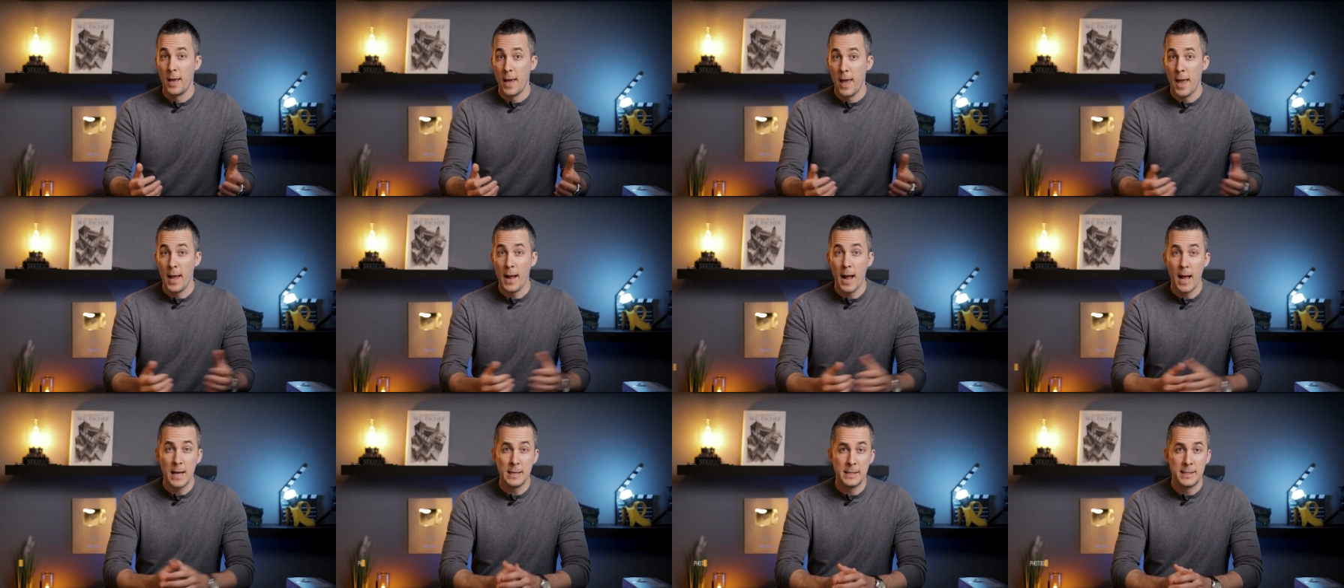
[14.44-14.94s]

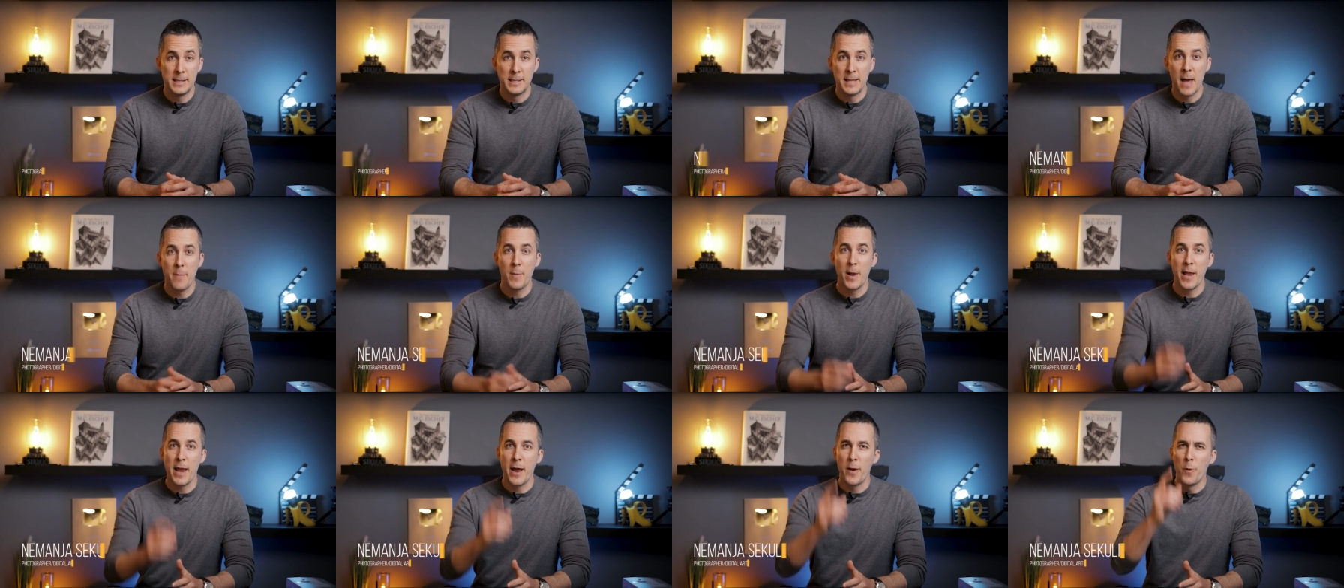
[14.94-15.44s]
Hey guys, it's
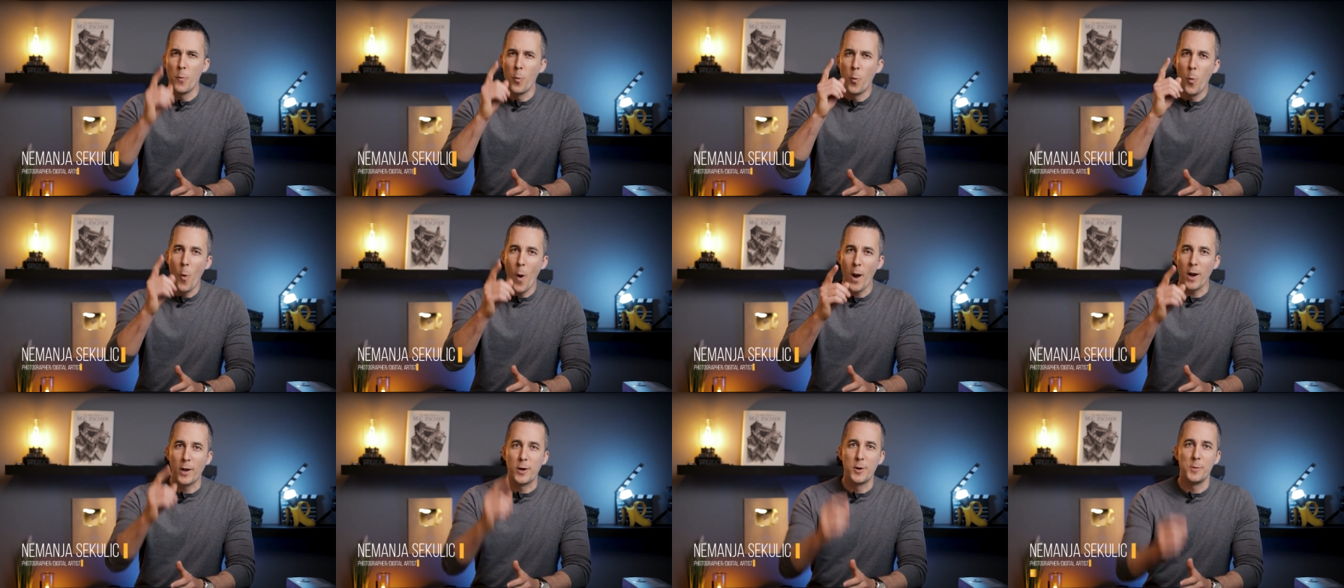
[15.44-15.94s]
Nemanja and
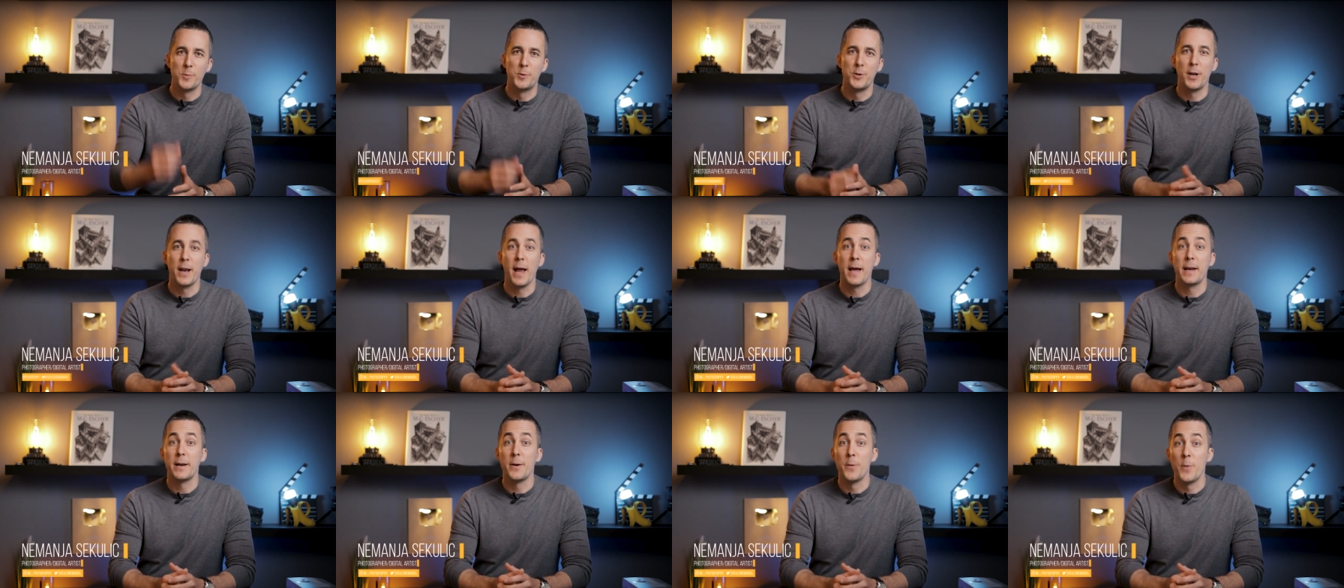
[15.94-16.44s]
welcome to
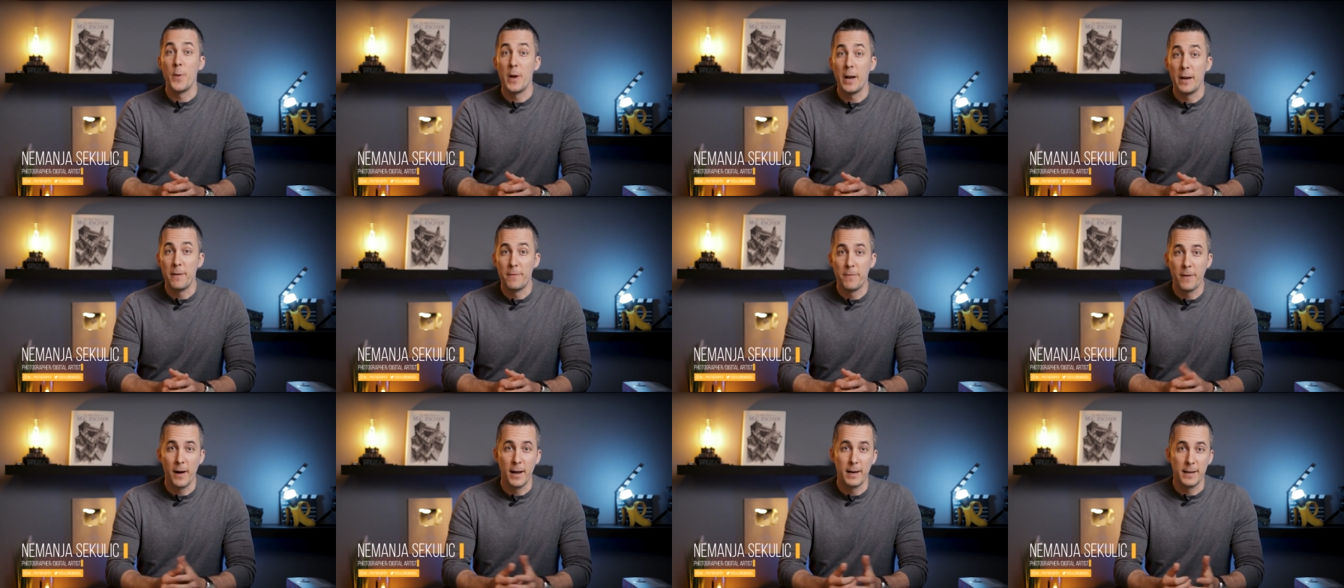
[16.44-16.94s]
another
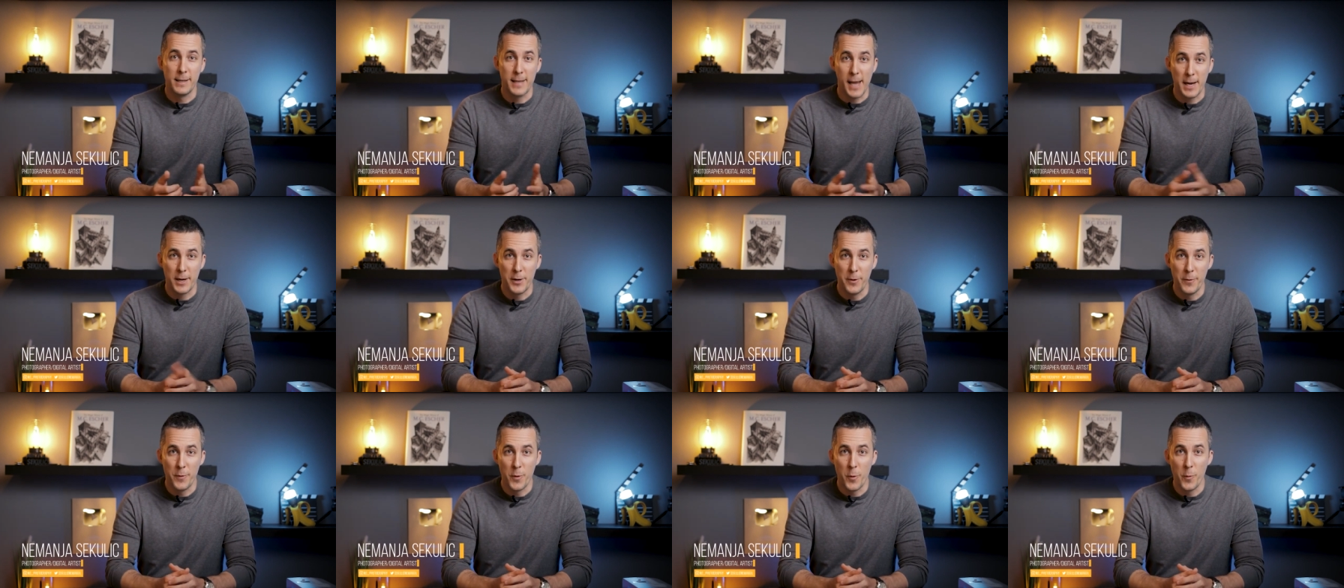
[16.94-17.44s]
really fun
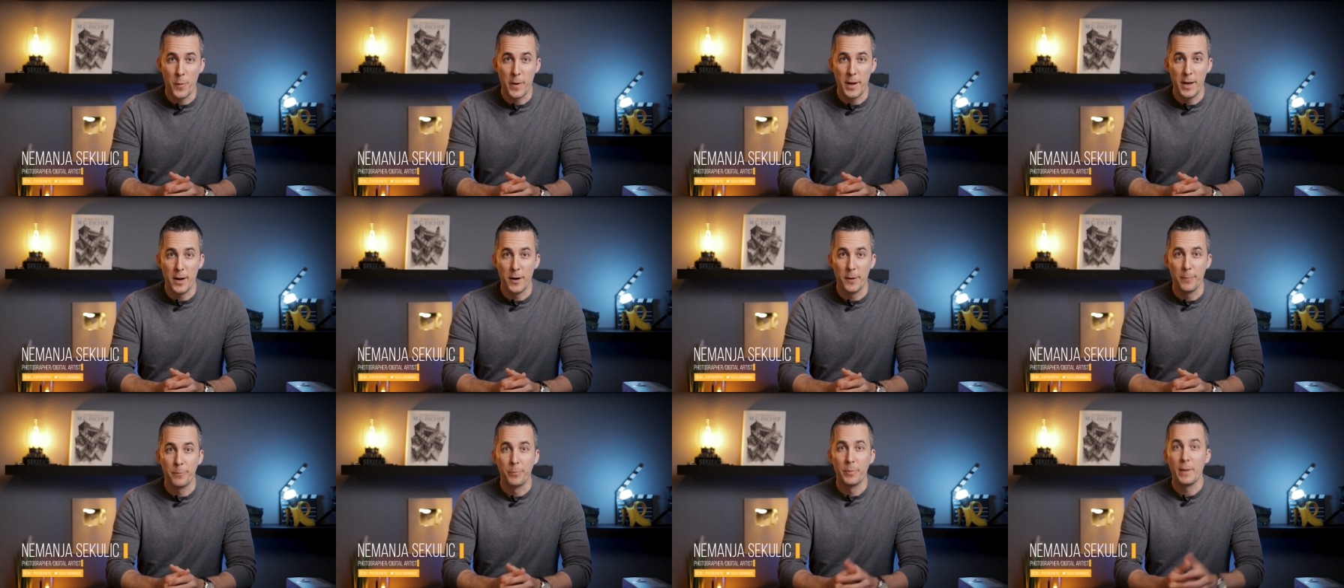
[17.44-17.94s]
tech review
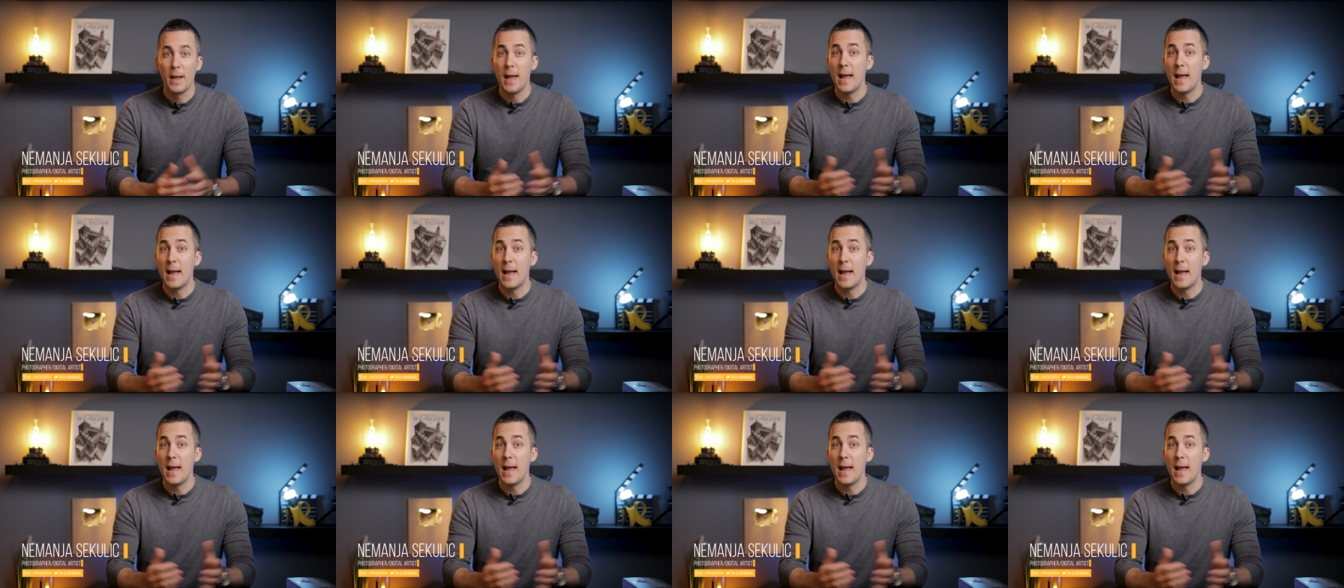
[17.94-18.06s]
video.